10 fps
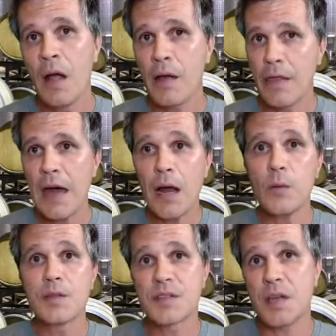That I
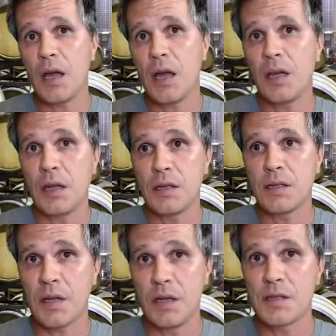would say is
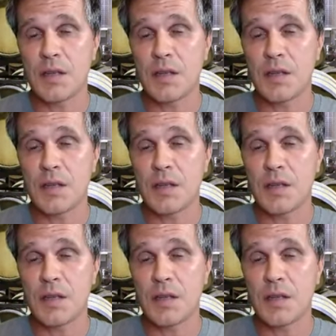is